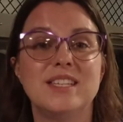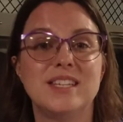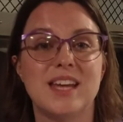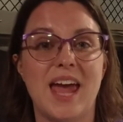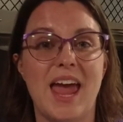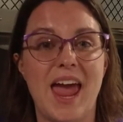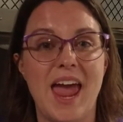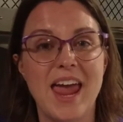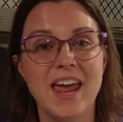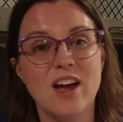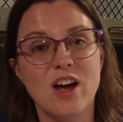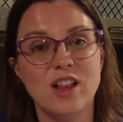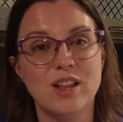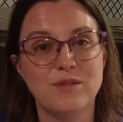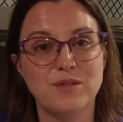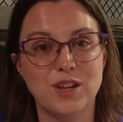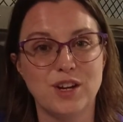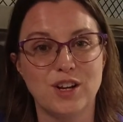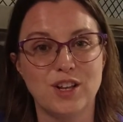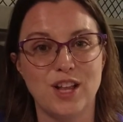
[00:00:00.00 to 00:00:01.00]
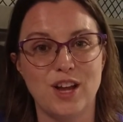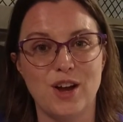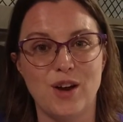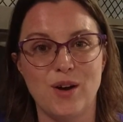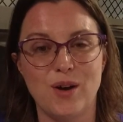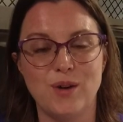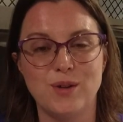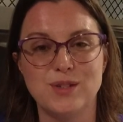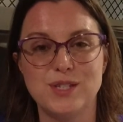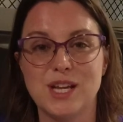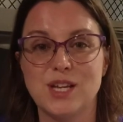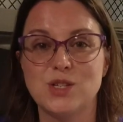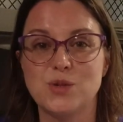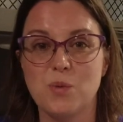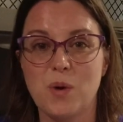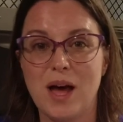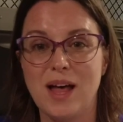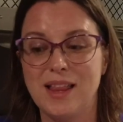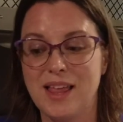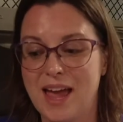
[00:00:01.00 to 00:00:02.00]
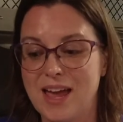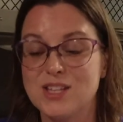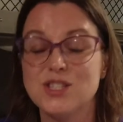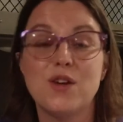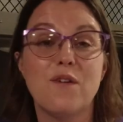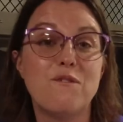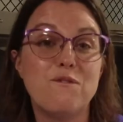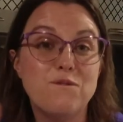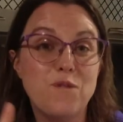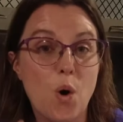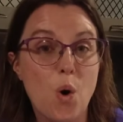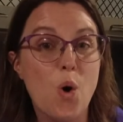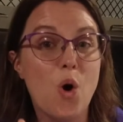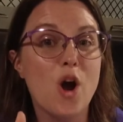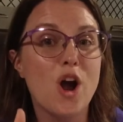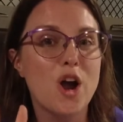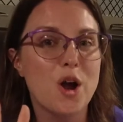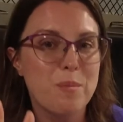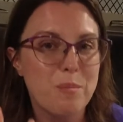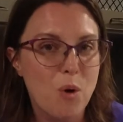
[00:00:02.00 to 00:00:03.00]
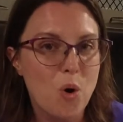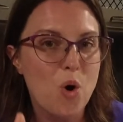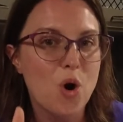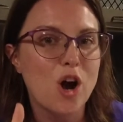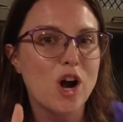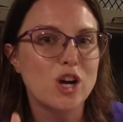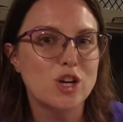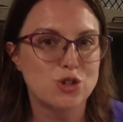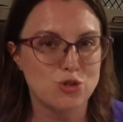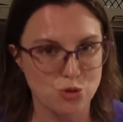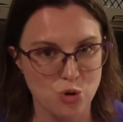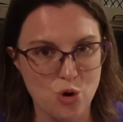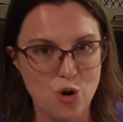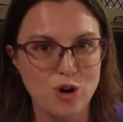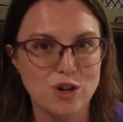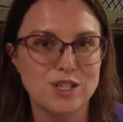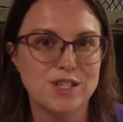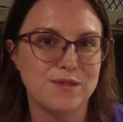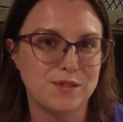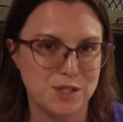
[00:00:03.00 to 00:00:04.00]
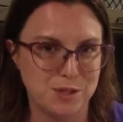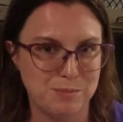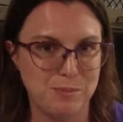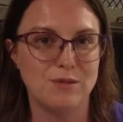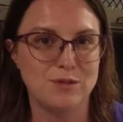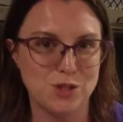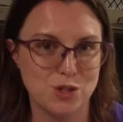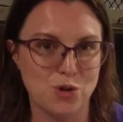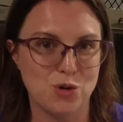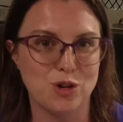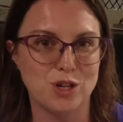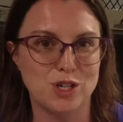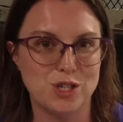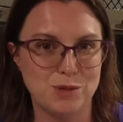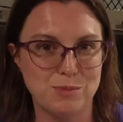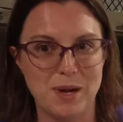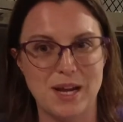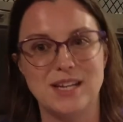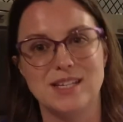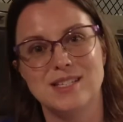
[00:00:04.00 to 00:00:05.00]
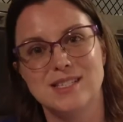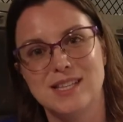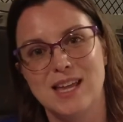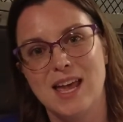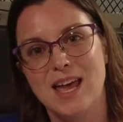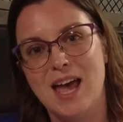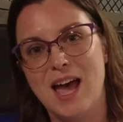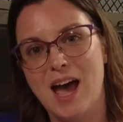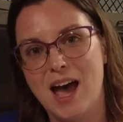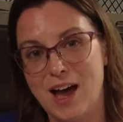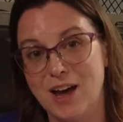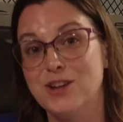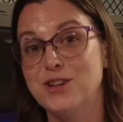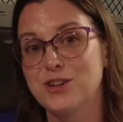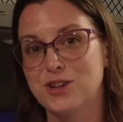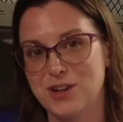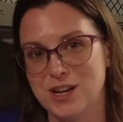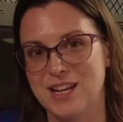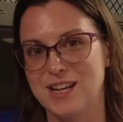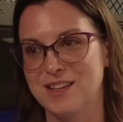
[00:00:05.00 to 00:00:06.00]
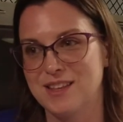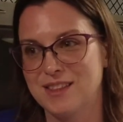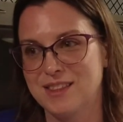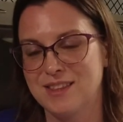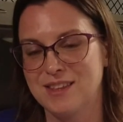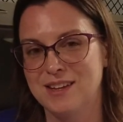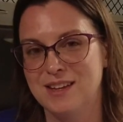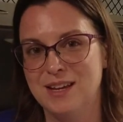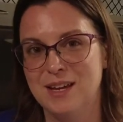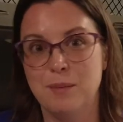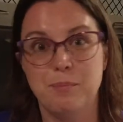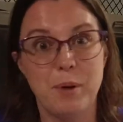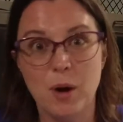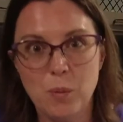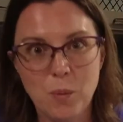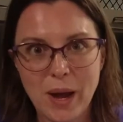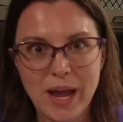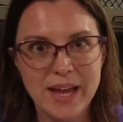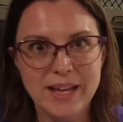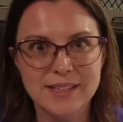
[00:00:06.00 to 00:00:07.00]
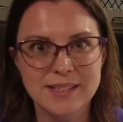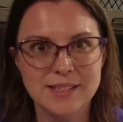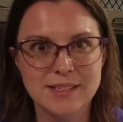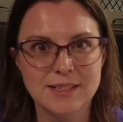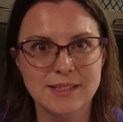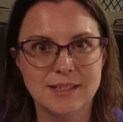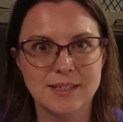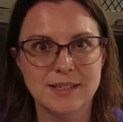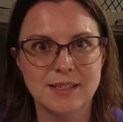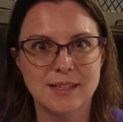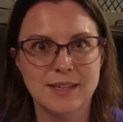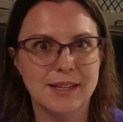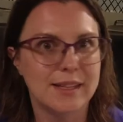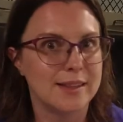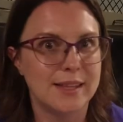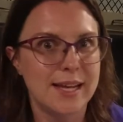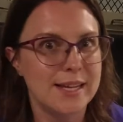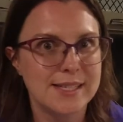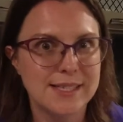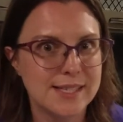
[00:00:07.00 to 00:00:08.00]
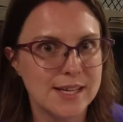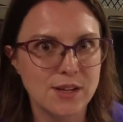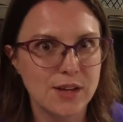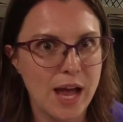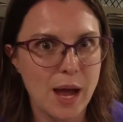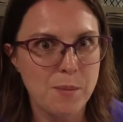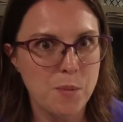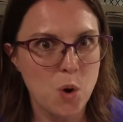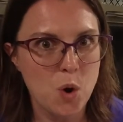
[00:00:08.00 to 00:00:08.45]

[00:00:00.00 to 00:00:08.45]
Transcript: to hang all of their clothes as well as four more drawers of, of storage space underneath. But wait, they still got